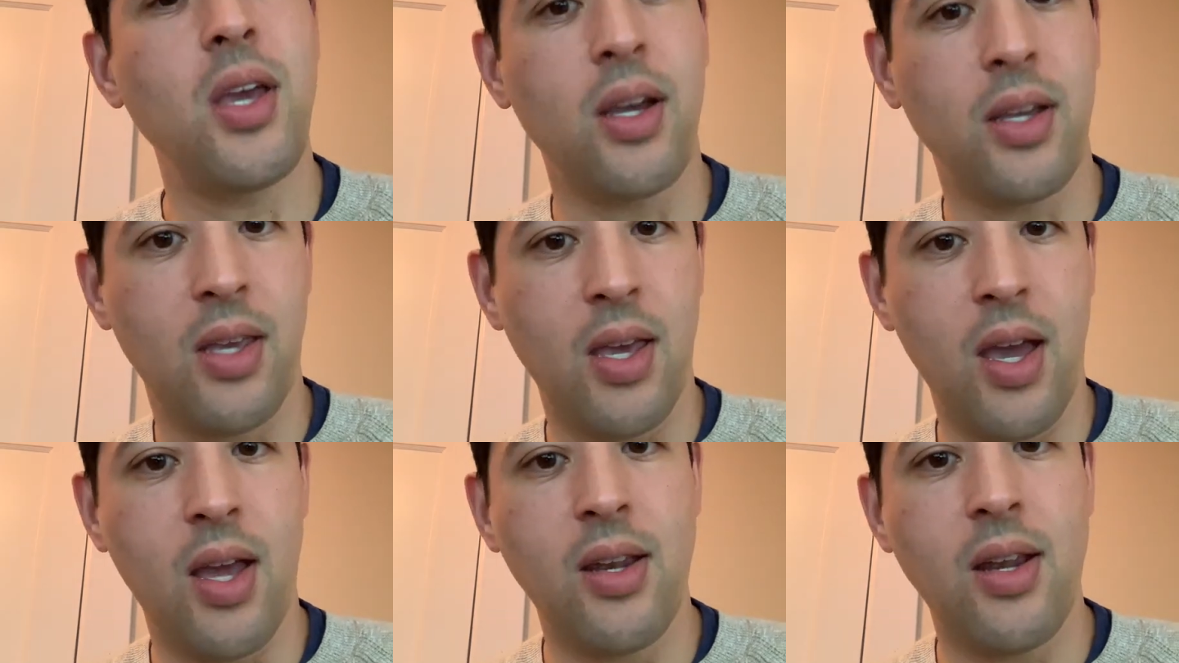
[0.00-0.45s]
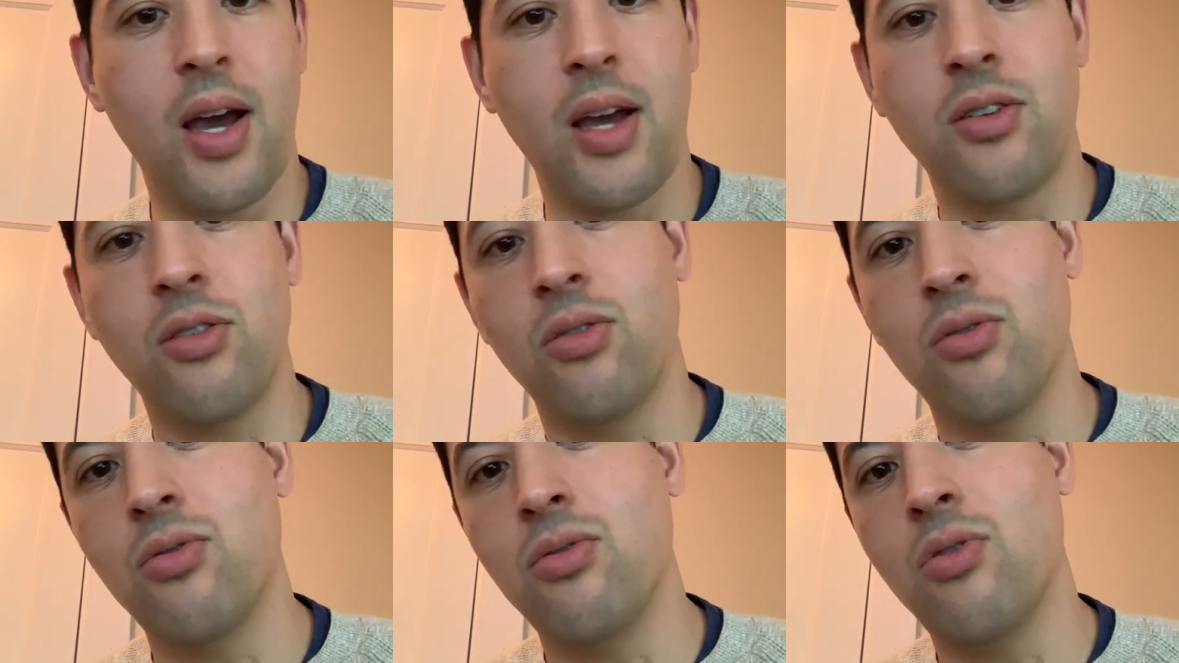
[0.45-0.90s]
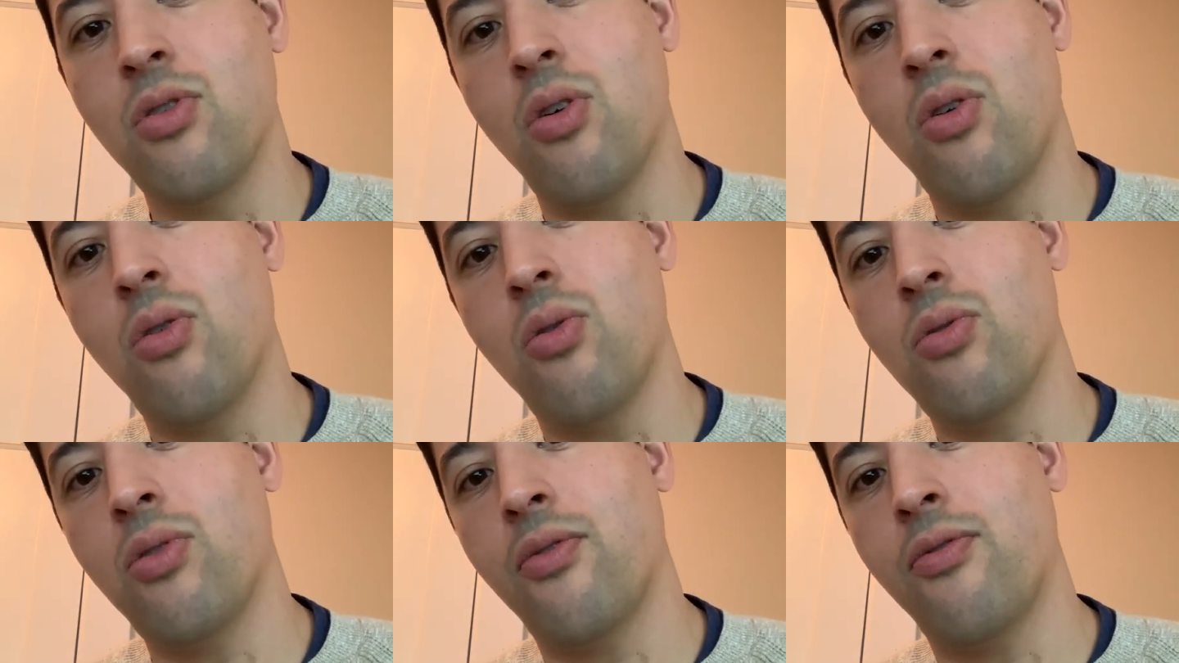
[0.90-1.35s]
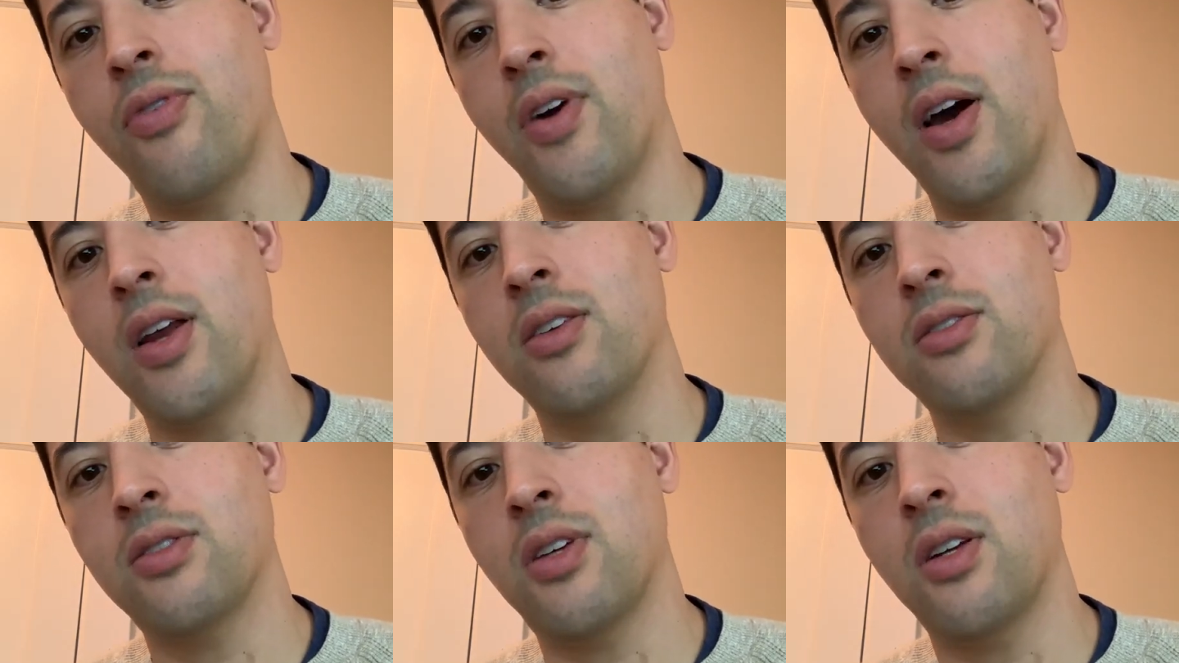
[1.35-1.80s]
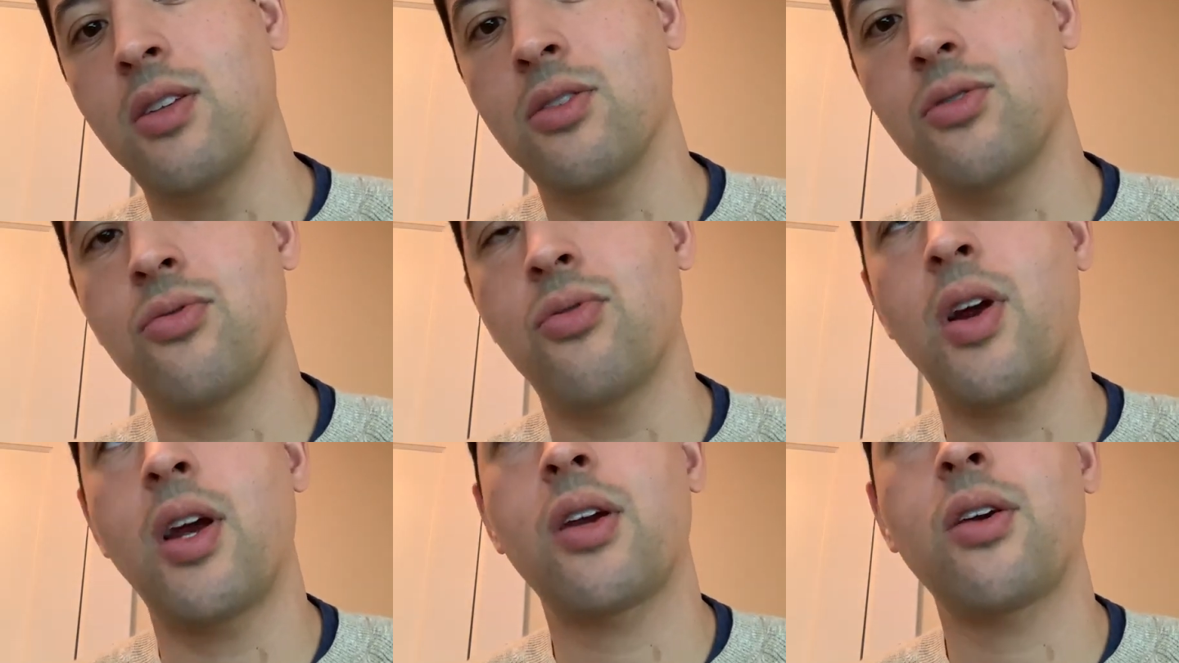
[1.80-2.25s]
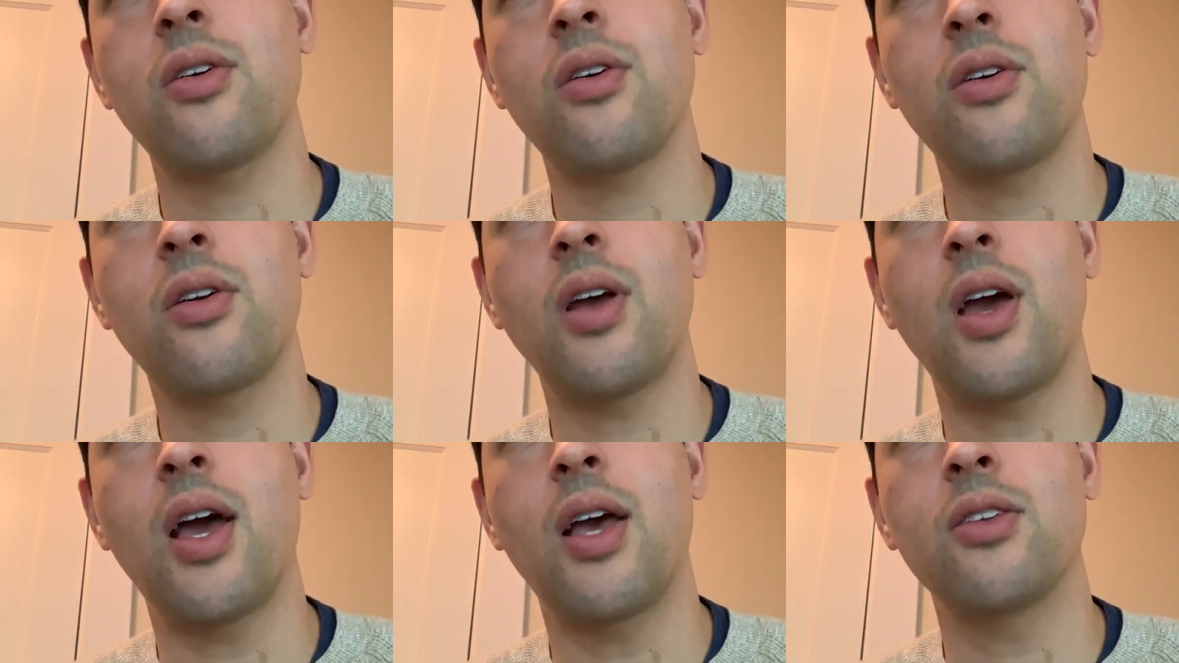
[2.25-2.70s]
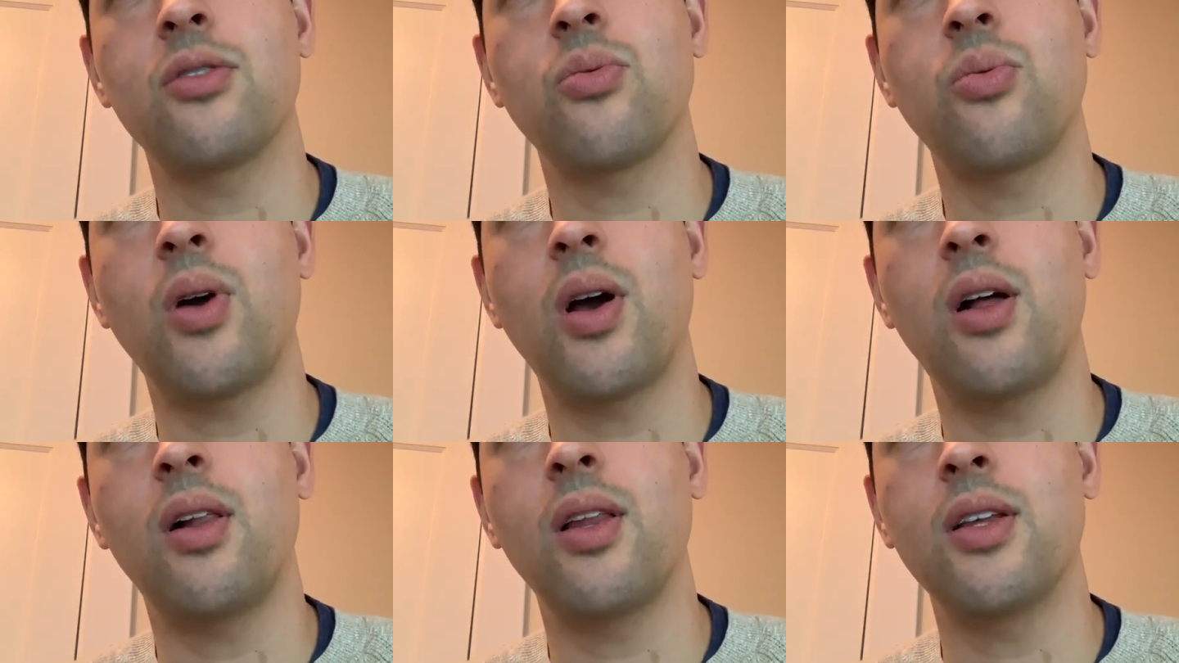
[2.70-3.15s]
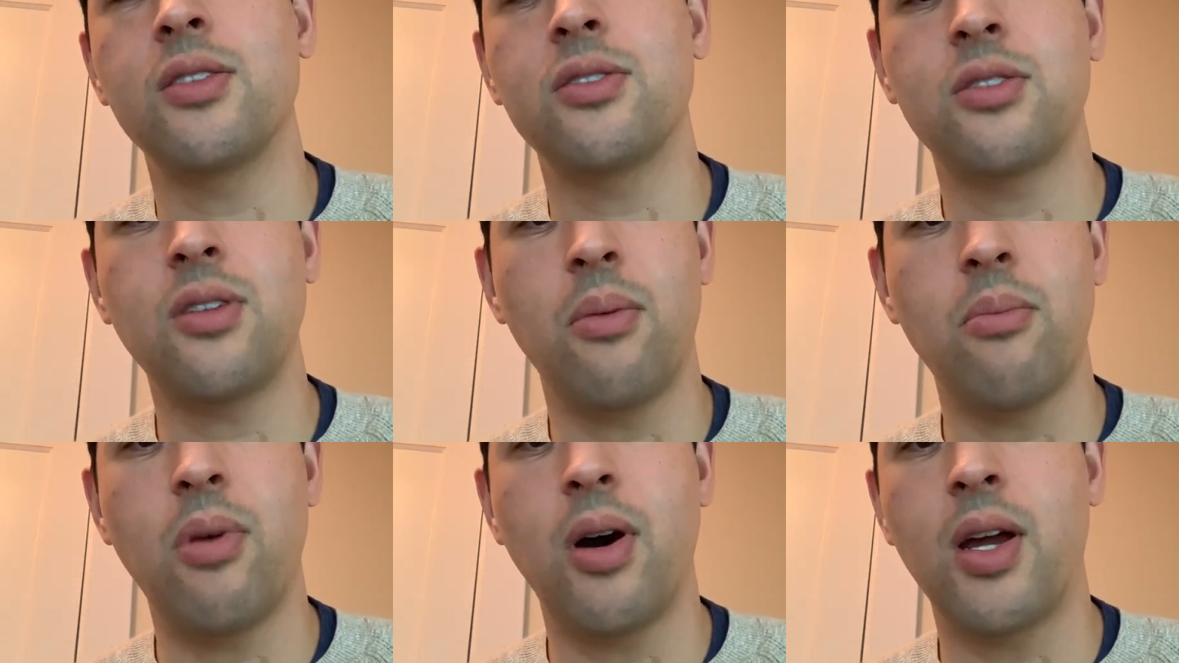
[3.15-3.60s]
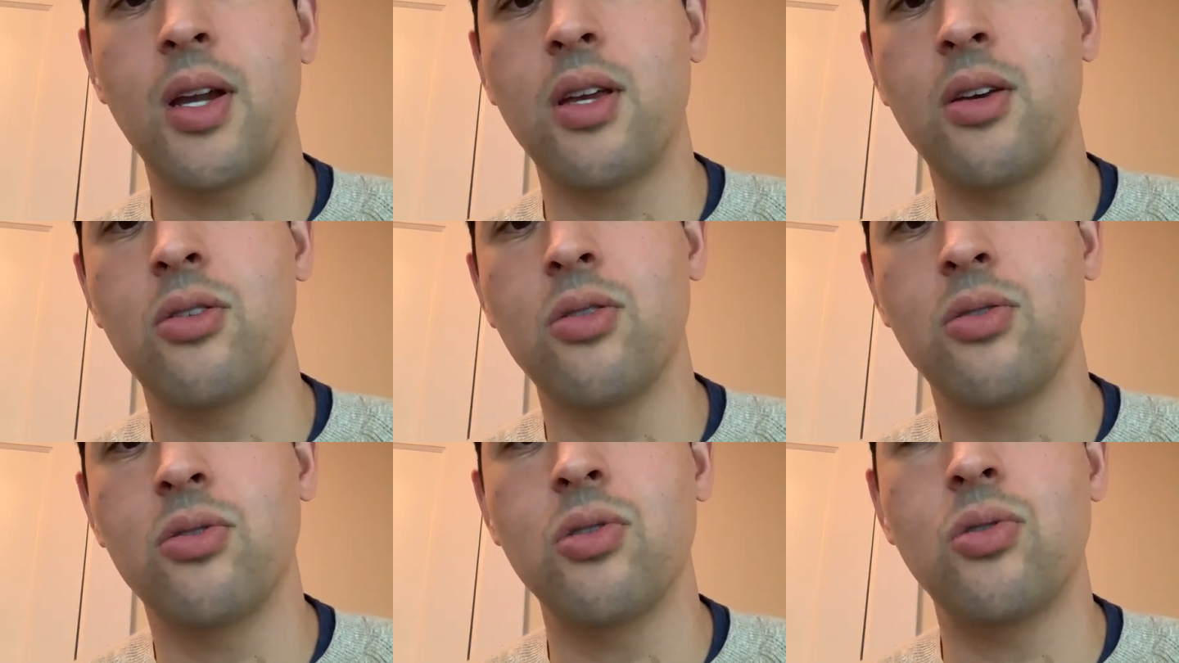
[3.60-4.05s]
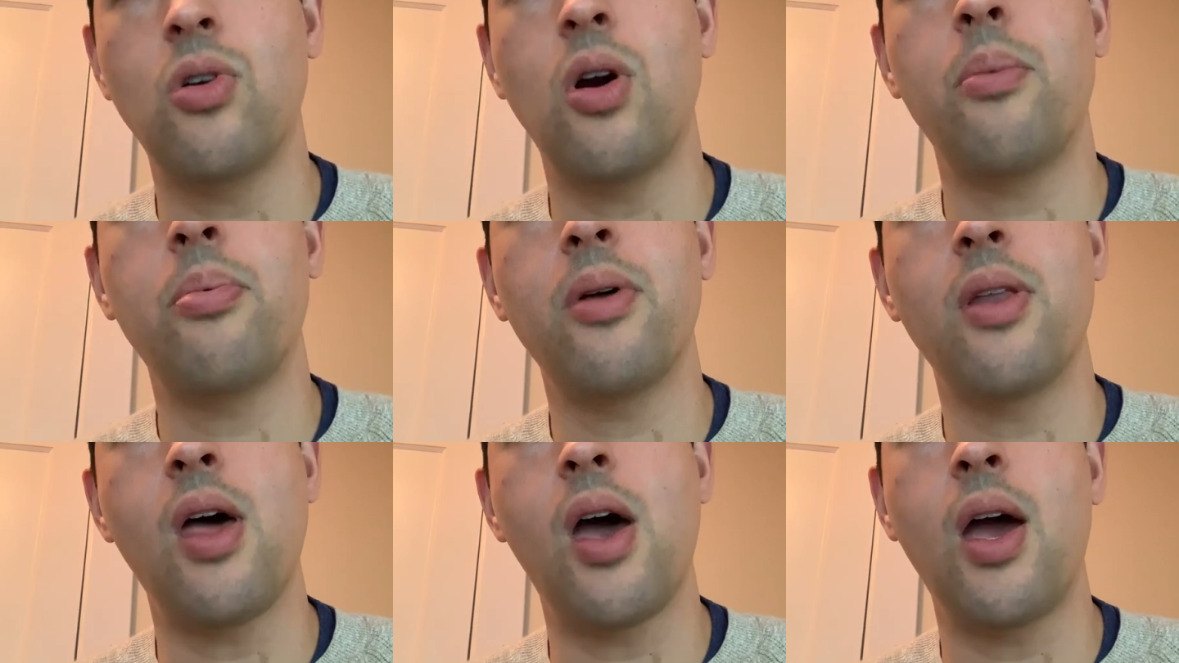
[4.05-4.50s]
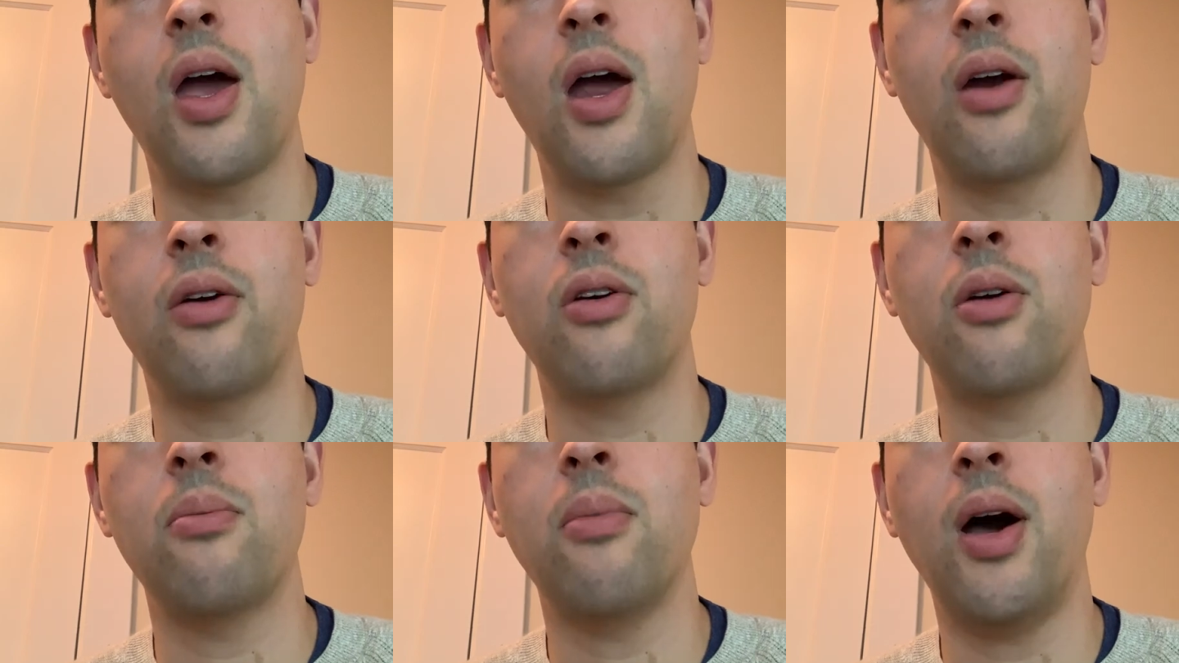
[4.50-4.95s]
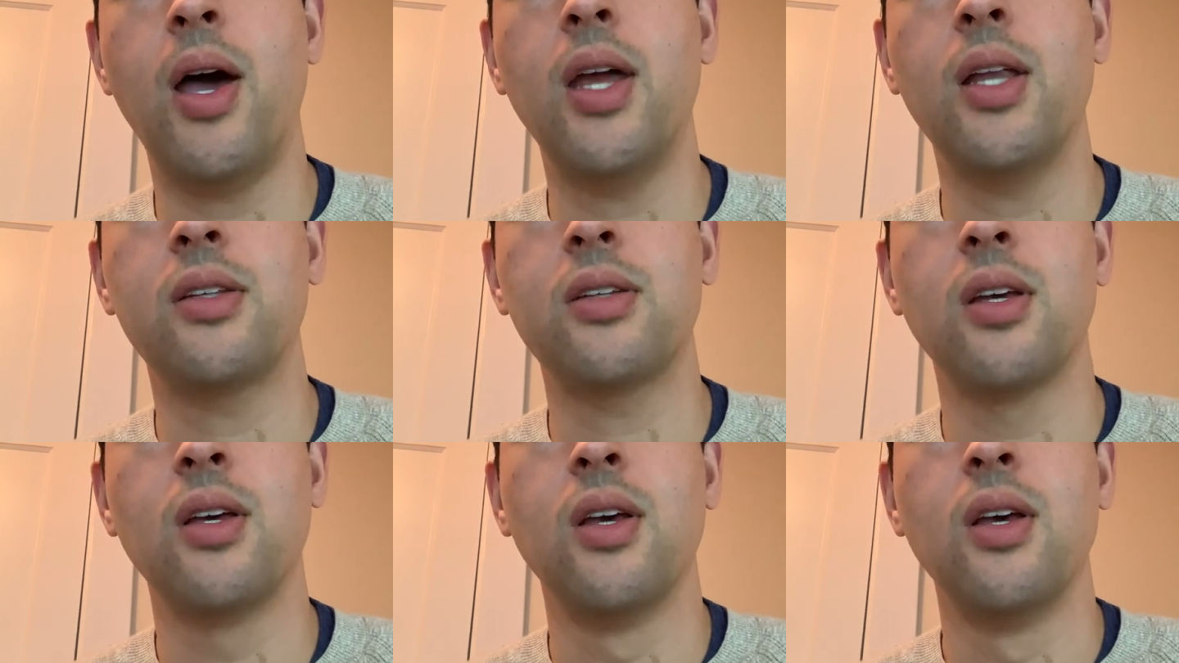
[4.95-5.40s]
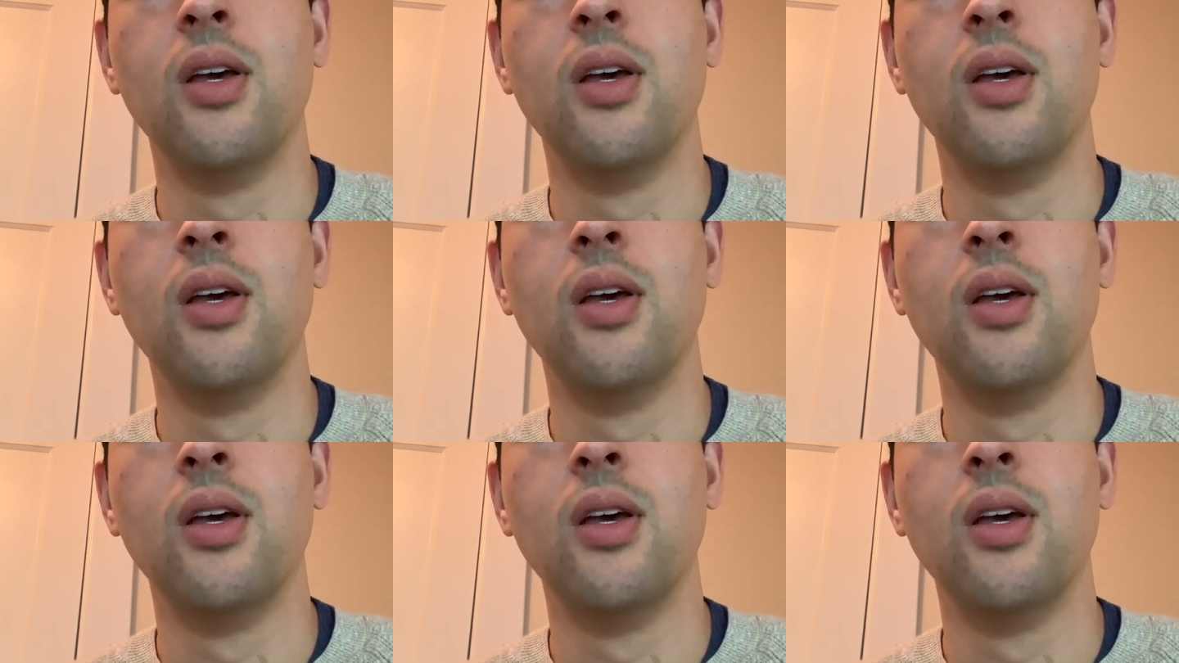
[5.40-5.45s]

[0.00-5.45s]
again, I don't know the fighters on his record as well as somebody who grew up in that era might,